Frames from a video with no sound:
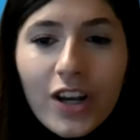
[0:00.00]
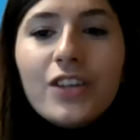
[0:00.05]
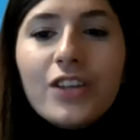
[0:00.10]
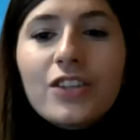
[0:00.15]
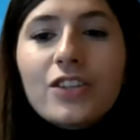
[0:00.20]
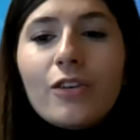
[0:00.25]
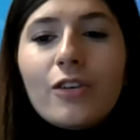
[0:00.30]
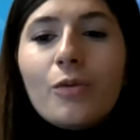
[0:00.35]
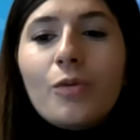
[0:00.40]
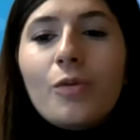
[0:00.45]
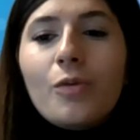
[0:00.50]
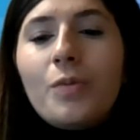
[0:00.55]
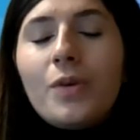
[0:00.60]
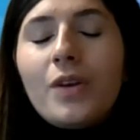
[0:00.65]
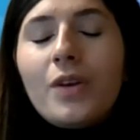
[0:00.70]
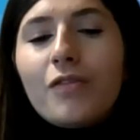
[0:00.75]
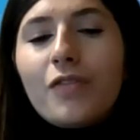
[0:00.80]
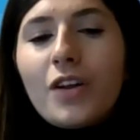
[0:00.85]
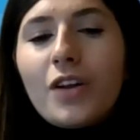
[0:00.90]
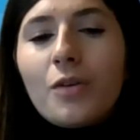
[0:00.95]
So it will be
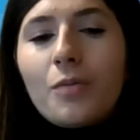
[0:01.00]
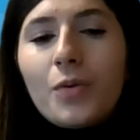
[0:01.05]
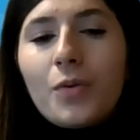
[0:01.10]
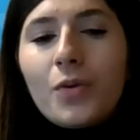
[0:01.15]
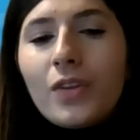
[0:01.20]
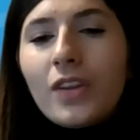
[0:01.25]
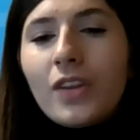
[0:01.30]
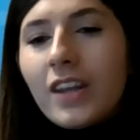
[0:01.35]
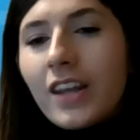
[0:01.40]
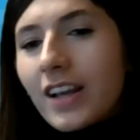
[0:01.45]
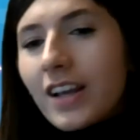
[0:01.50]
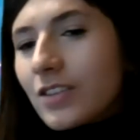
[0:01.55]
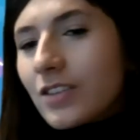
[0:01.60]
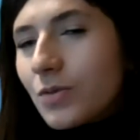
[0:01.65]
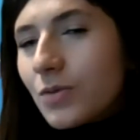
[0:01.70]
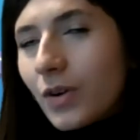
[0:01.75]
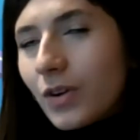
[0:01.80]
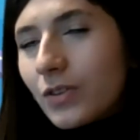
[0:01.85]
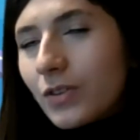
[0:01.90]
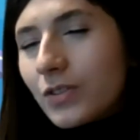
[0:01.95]
available in the next
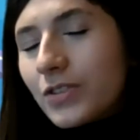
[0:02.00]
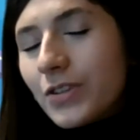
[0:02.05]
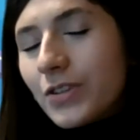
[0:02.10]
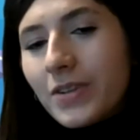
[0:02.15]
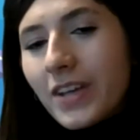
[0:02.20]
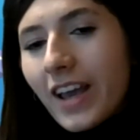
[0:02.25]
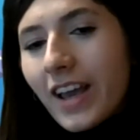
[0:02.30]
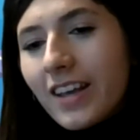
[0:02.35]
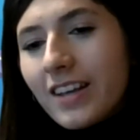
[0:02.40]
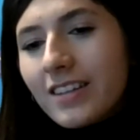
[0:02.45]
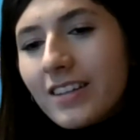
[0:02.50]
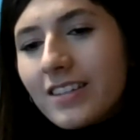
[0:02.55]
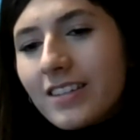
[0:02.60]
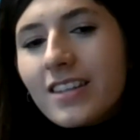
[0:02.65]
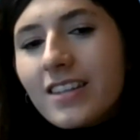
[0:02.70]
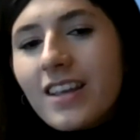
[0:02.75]
1 or 2 days.